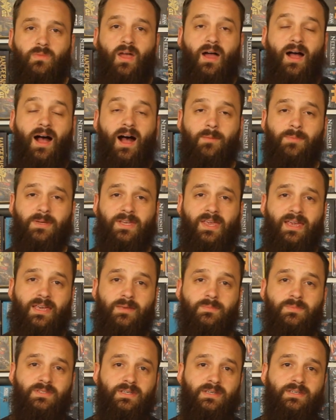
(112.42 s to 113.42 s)
Haba
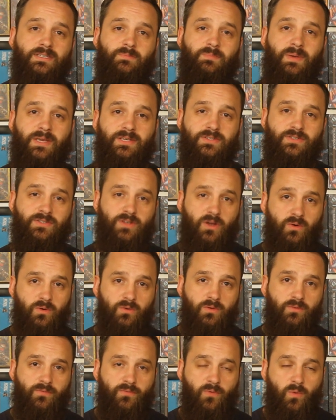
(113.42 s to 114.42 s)
Games is best
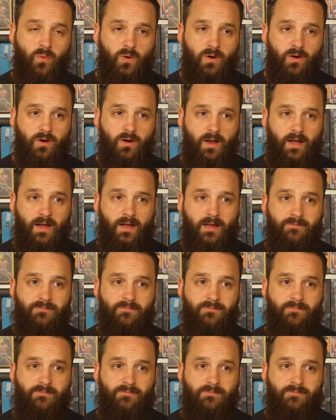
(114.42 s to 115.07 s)
known for